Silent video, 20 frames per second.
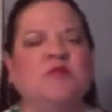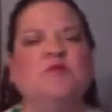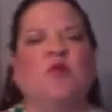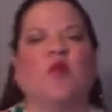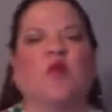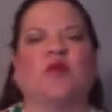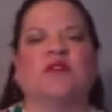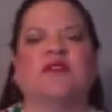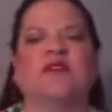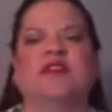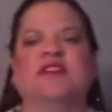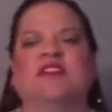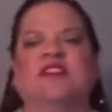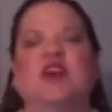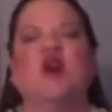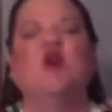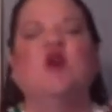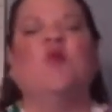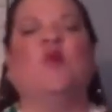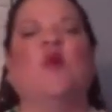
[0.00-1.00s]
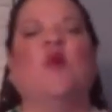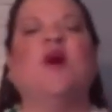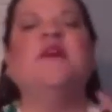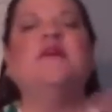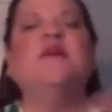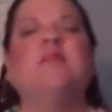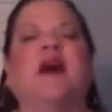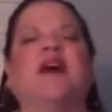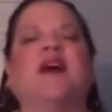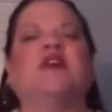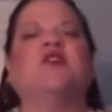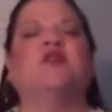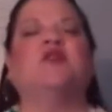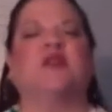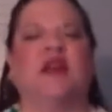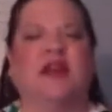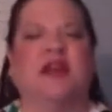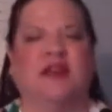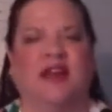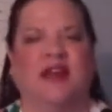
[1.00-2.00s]
important is, what am I
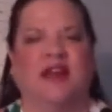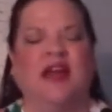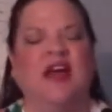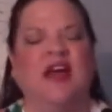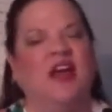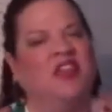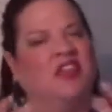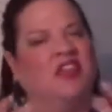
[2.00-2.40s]
creating?